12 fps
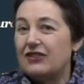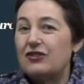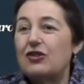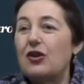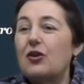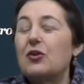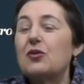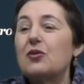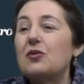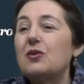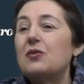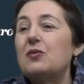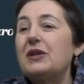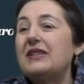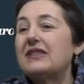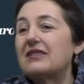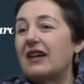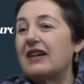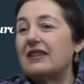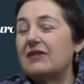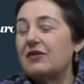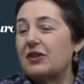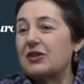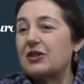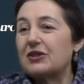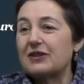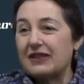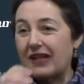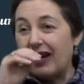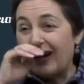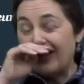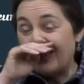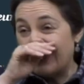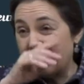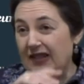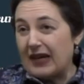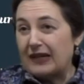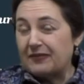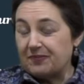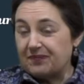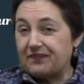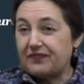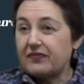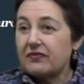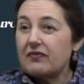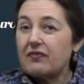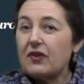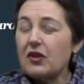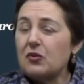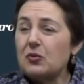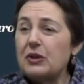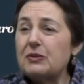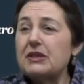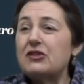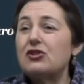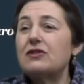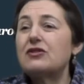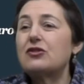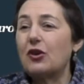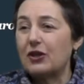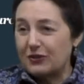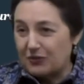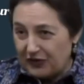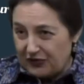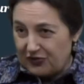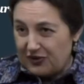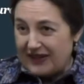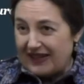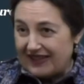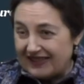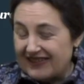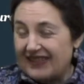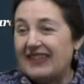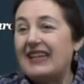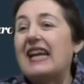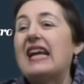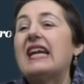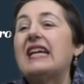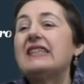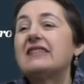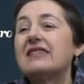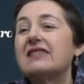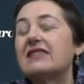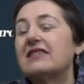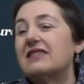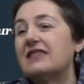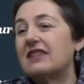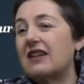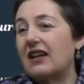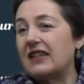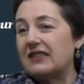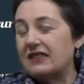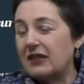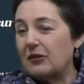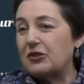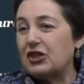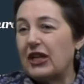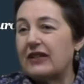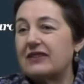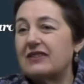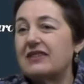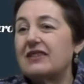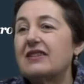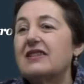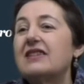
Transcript: So we decided very early on that we would start with treating 8 to 9 subjects